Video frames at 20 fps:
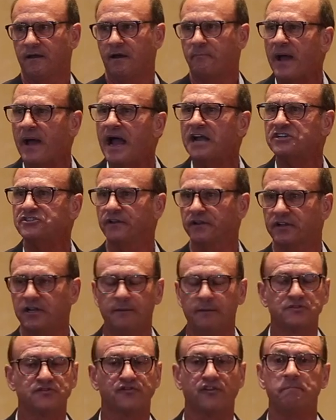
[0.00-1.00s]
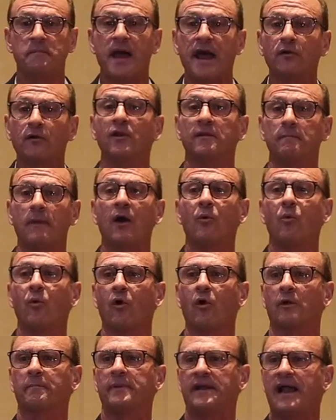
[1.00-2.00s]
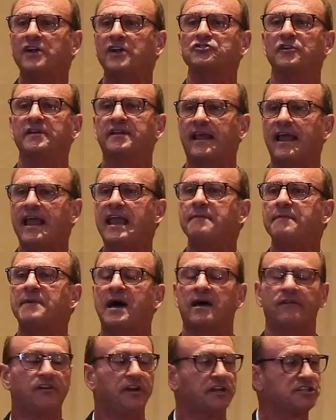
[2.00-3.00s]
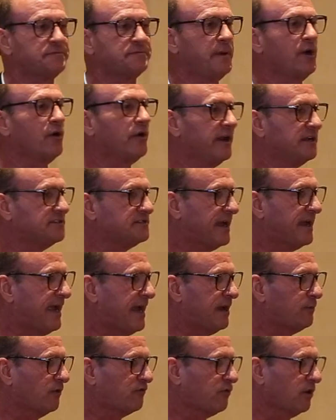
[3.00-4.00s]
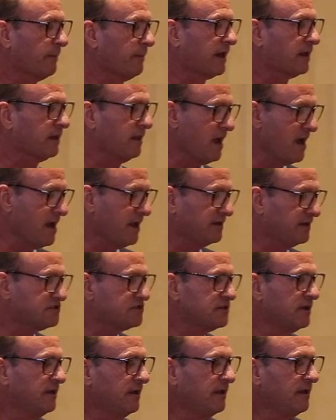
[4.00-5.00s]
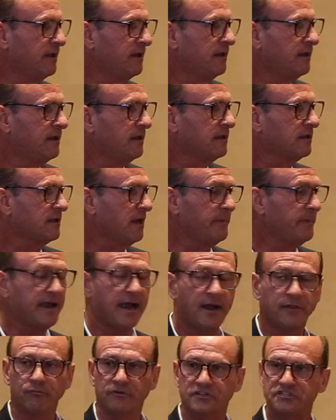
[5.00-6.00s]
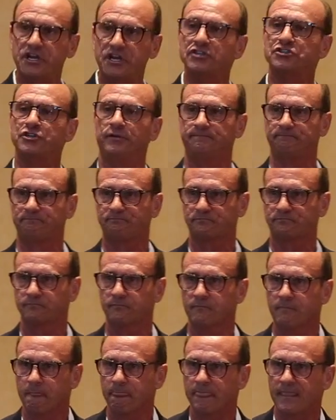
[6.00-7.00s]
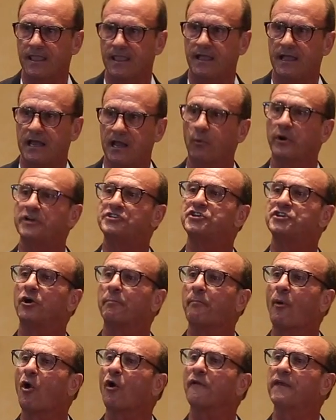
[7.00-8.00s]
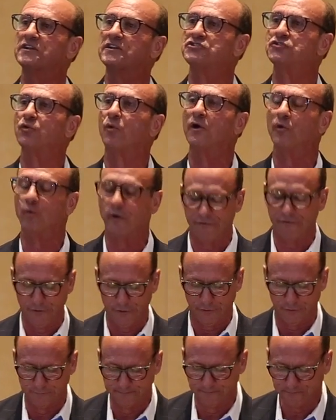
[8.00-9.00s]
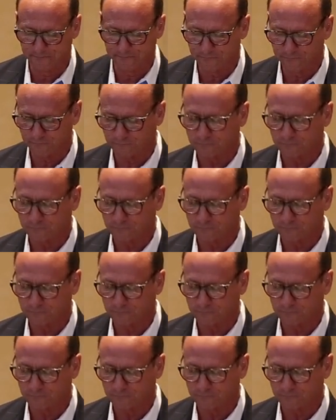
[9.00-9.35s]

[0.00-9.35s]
a passion that comes from not only my work, but actually came out of an experience I had with one of my clients coming out of the recession. And I want to share part of that story with you.